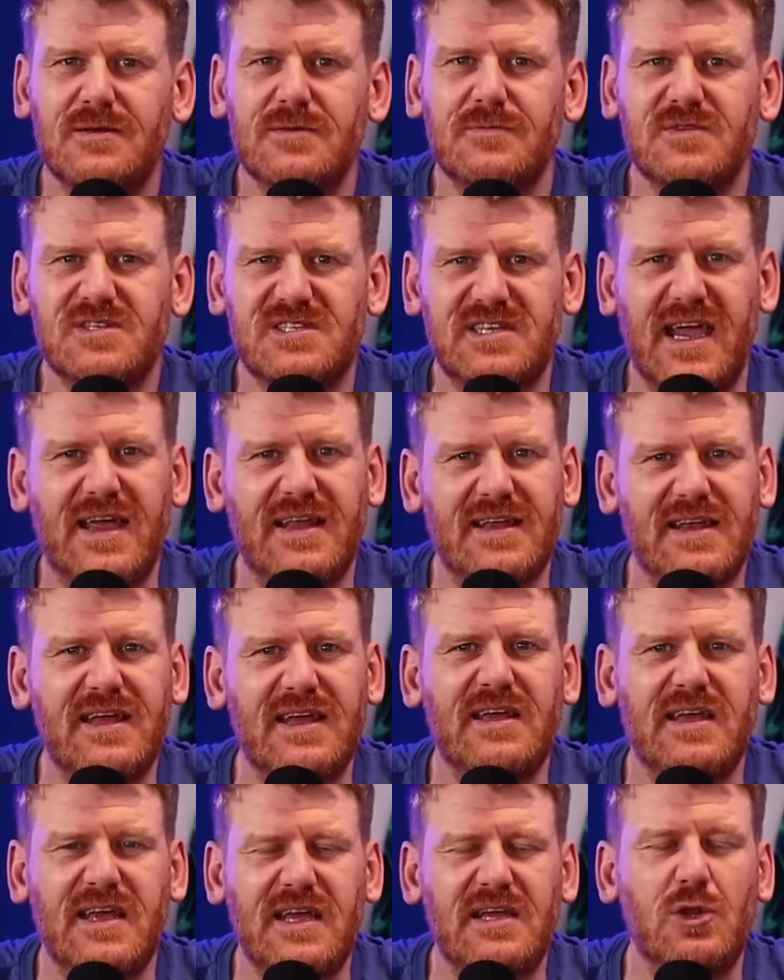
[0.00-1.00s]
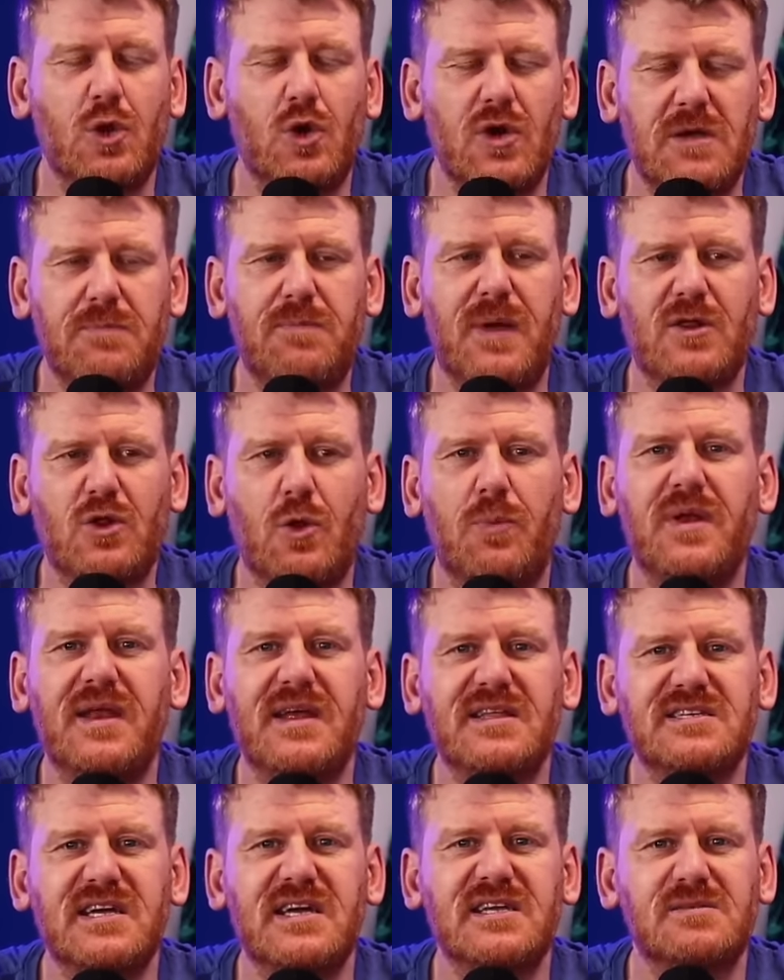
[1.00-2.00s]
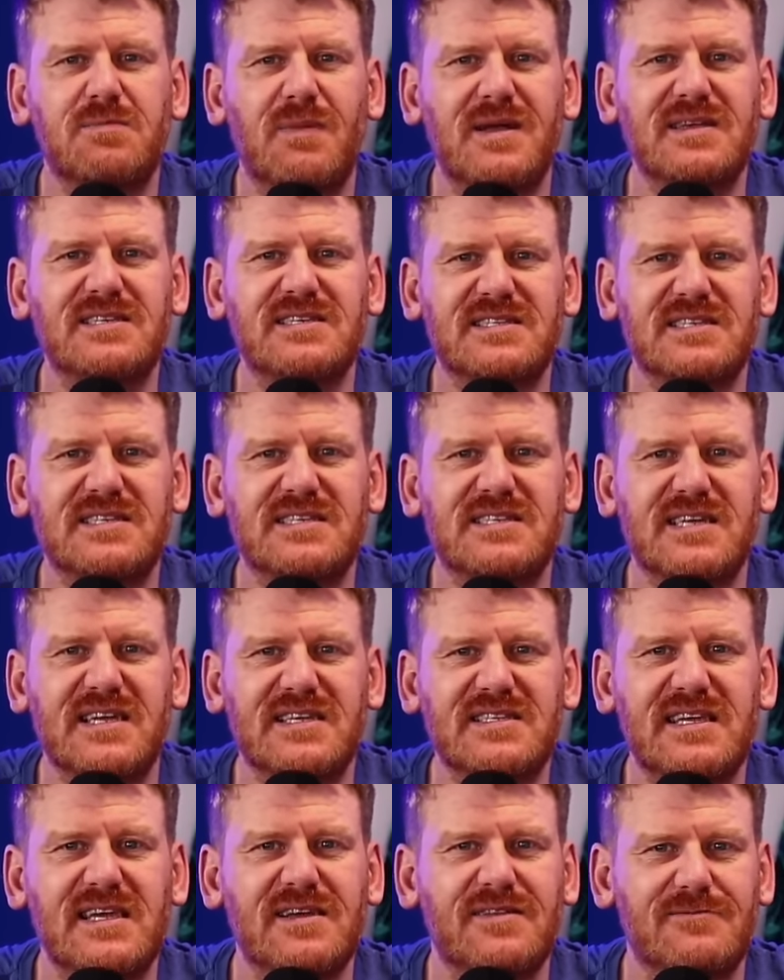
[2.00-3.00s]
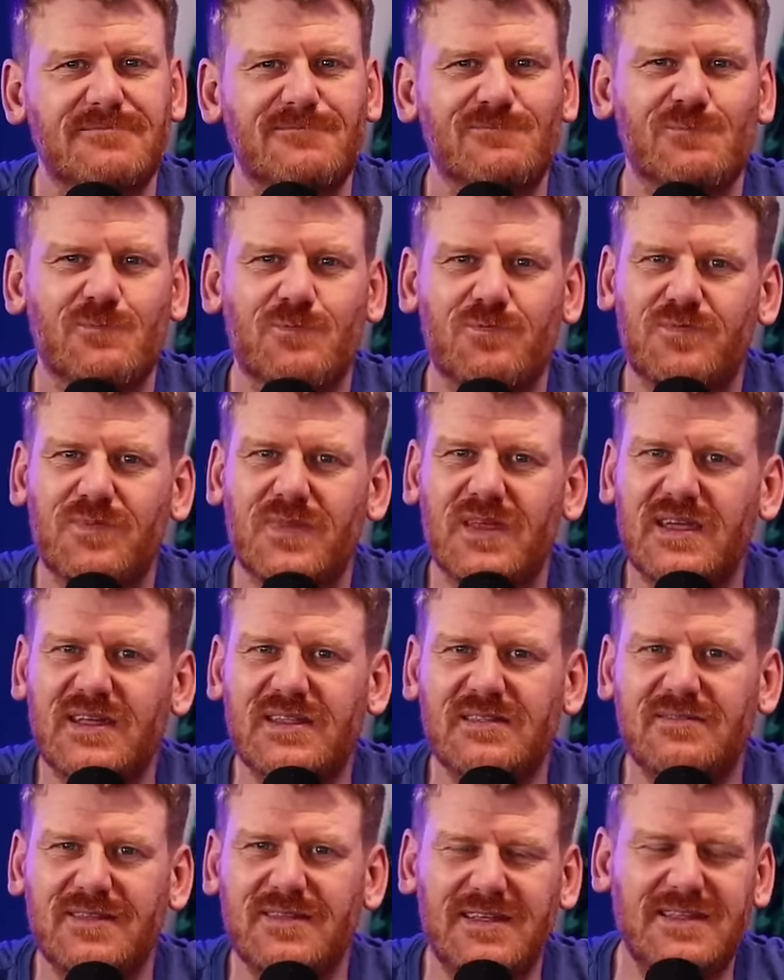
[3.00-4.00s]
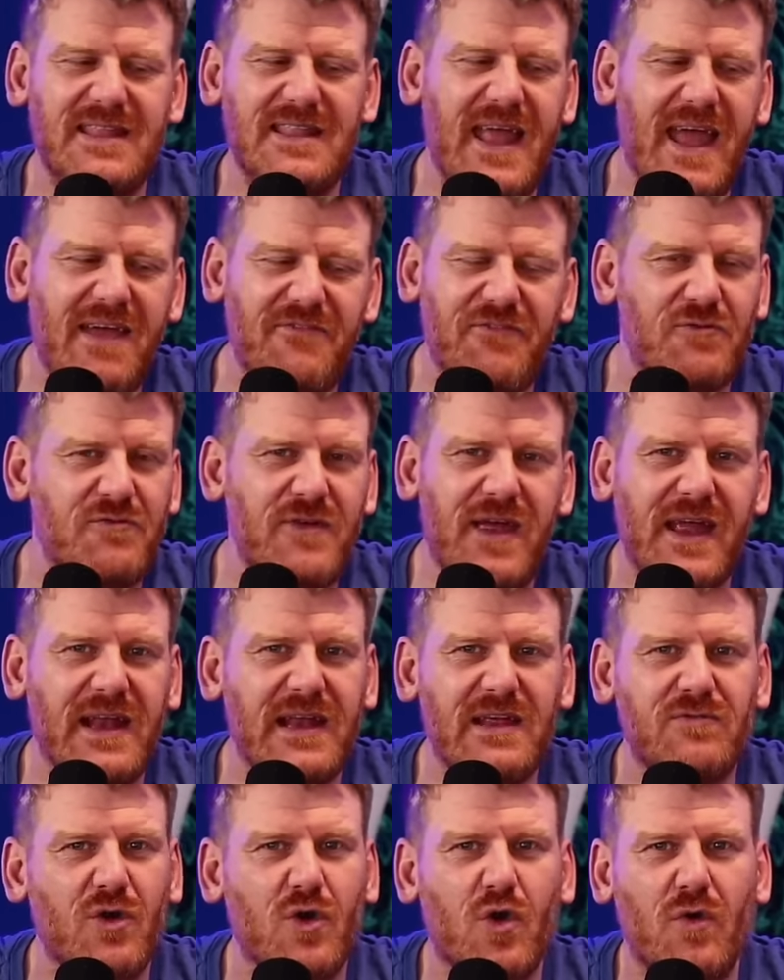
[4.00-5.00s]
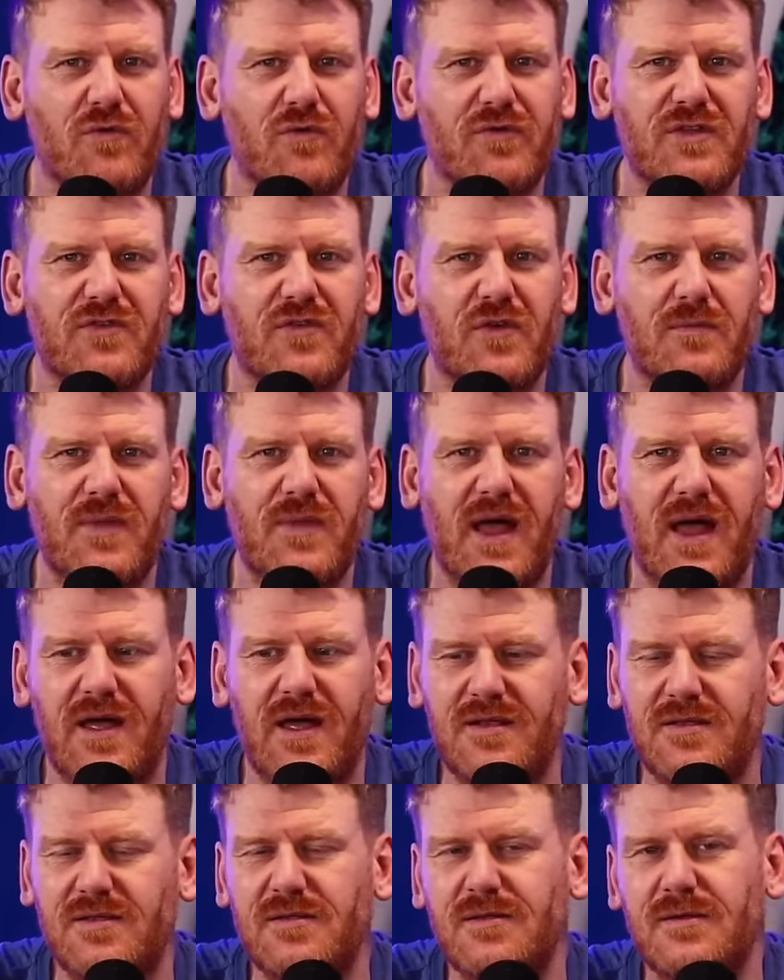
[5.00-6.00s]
Certainly, he picked up an injury against Manchester City, and he never really recovered from that. And